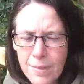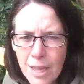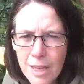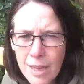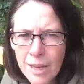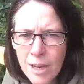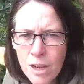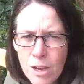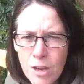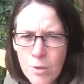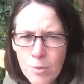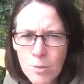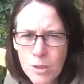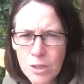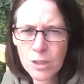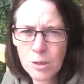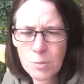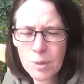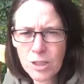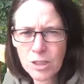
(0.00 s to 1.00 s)
and
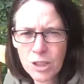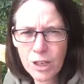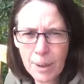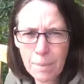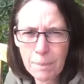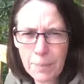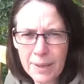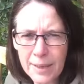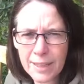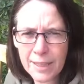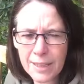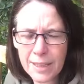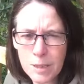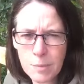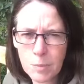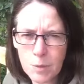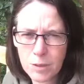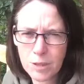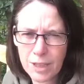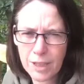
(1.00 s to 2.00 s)
Earthwatch has been championing this
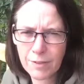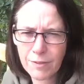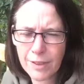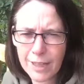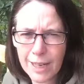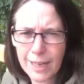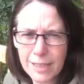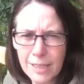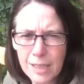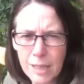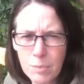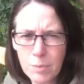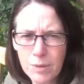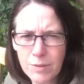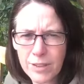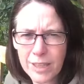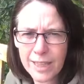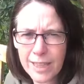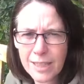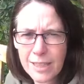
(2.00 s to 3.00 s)
project for the last couple
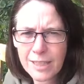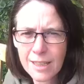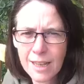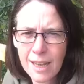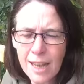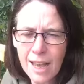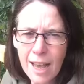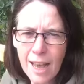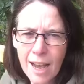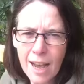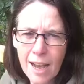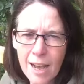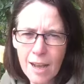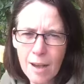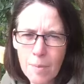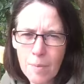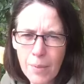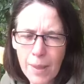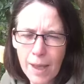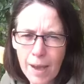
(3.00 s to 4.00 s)
of years.
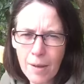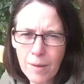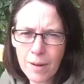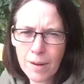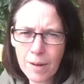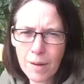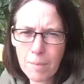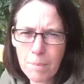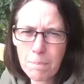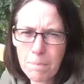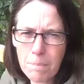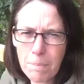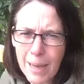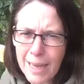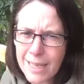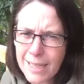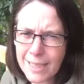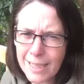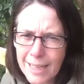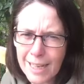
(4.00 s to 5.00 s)
And
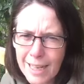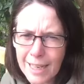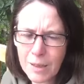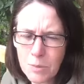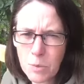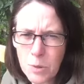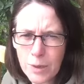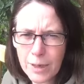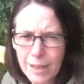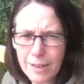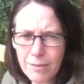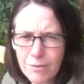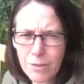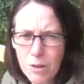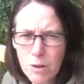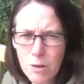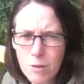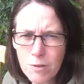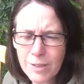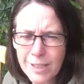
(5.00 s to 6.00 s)
basically what it
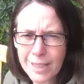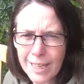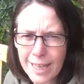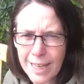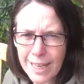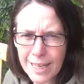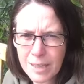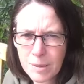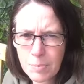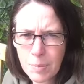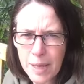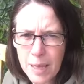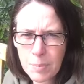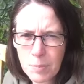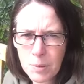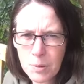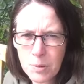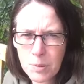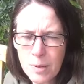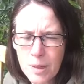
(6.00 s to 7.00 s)
involves is
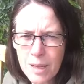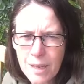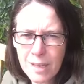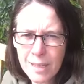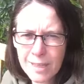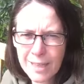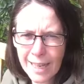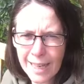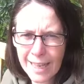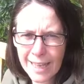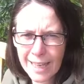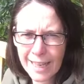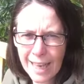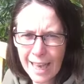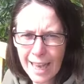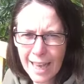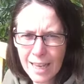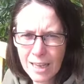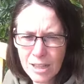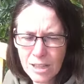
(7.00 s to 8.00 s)
people taking
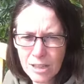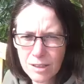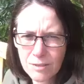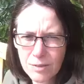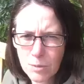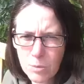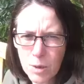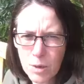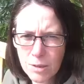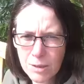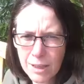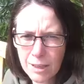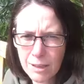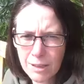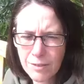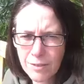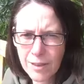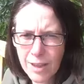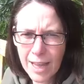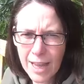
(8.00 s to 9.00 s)
action for
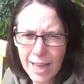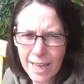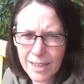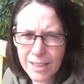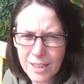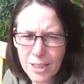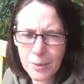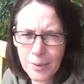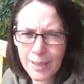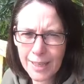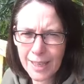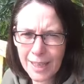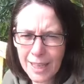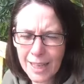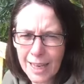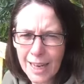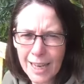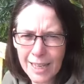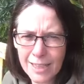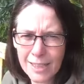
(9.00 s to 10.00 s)
wildlife and doing it
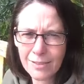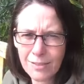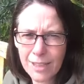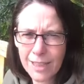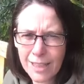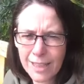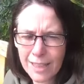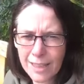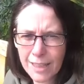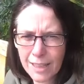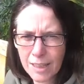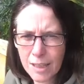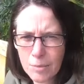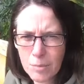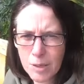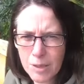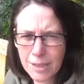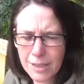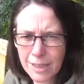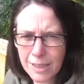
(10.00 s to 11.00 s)
collectively in their
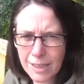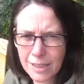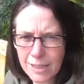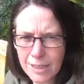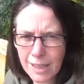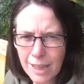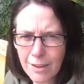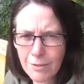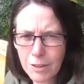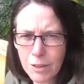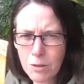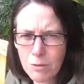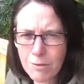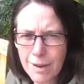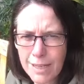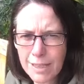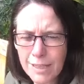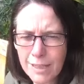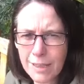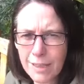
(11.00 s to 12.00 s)
communities to have a
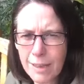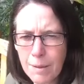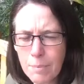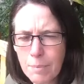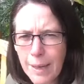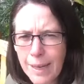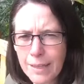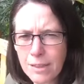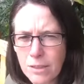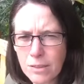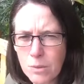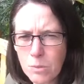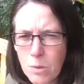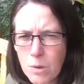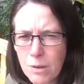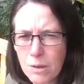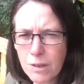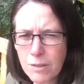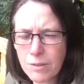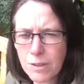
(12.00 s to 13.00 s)
greater impact on the
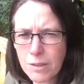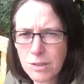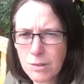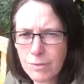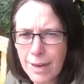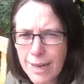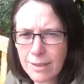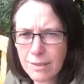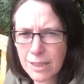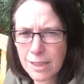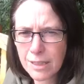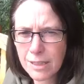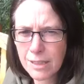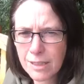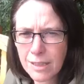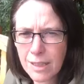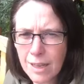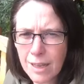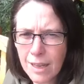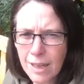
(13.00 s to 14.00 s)
wildlife that's around us.